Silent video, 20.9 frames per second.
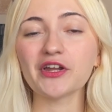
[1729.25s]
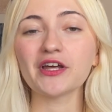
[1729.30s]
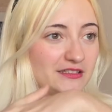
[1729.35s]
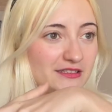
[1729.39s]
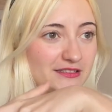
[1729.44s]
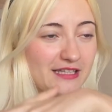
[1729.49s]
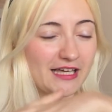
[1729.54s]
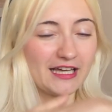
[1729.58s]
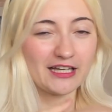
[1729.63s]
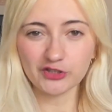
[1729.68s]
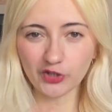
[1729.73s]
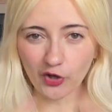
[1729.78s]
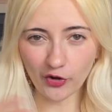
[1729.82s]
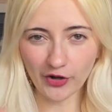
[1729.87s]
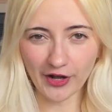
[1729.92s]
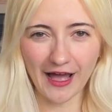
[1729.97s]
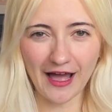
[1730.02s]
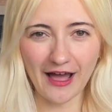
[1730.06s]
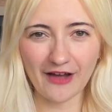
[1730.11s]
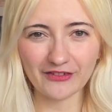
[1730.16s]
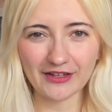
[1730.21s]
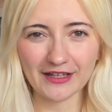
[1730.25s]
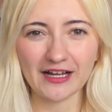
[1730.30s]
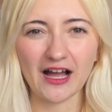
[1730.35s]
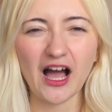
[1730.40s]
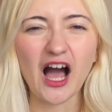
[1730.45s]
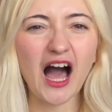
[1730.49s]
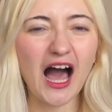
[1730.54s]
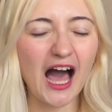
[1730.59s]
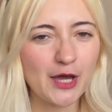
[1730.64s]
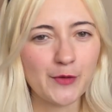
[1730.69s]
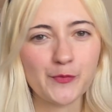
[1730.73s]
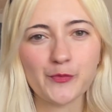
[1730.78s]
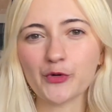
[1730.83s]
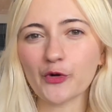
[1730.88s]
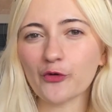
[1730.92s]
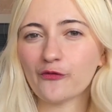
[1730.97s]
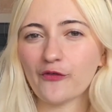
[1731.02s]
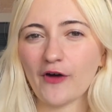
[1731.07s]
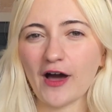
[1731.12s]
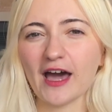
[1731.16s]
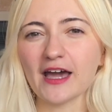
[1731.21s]
They don't have like a high
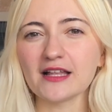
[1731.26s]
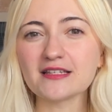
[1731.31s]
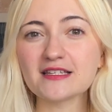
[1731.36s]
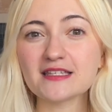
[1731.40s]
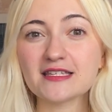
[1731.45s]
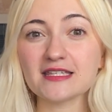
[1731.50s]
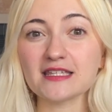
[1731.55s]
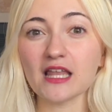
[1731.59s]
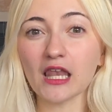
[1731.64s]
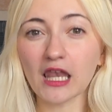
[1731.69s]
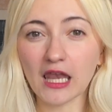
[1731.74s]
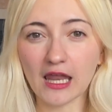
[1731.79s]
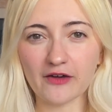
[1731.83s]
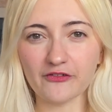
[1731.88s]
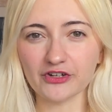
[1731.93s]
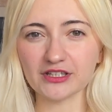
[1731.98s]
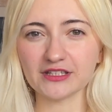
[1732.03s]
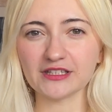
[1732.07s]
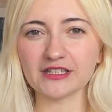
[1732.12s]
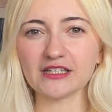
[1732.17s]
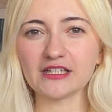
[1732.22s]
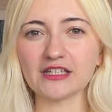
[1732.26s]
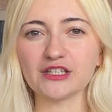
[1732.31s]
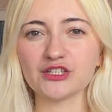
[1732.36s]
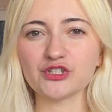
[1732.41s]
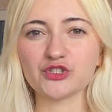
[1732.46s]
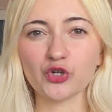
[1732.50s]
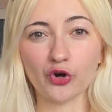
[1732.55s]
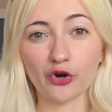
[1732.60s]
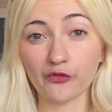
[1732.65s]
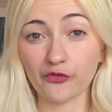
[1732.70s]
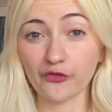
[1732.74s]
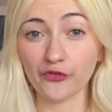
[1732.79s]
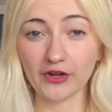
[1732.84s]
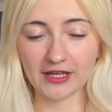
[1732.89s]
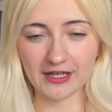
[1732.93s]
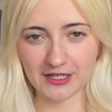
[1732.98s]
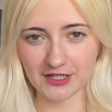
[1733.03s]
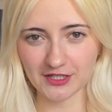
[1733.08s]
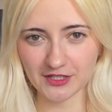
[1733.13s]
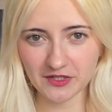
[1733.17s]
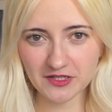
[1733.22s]
profile celebrity sort of
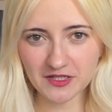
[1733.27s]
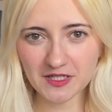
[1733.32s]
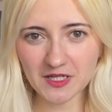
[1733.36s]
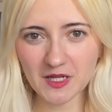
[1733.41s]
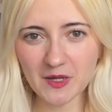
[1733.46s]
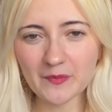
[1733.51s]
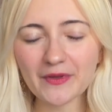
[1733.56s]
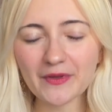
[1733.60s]
relationship.